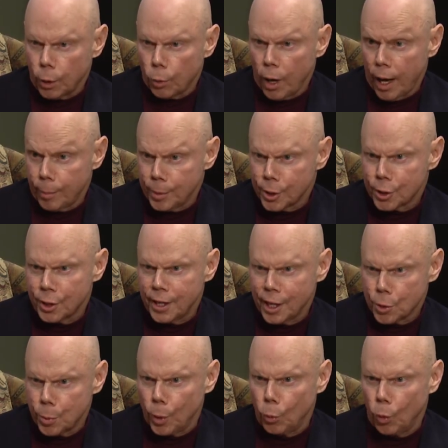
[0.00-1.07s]
Robinson
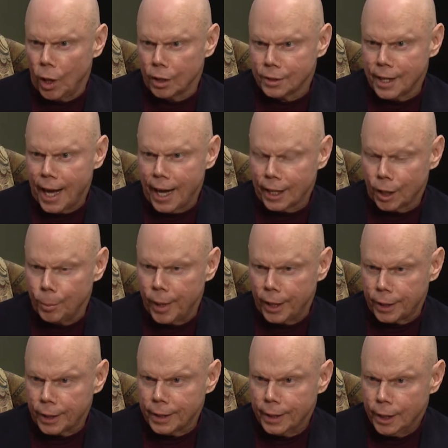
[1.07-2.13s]
has been well
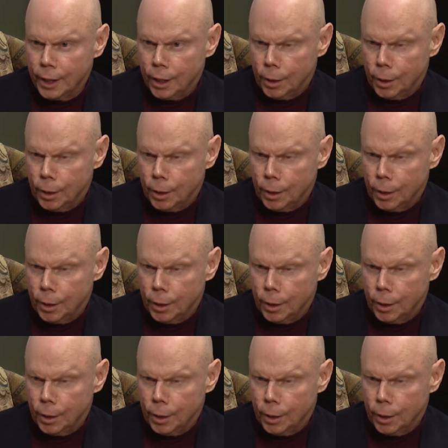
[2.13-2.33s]
documented,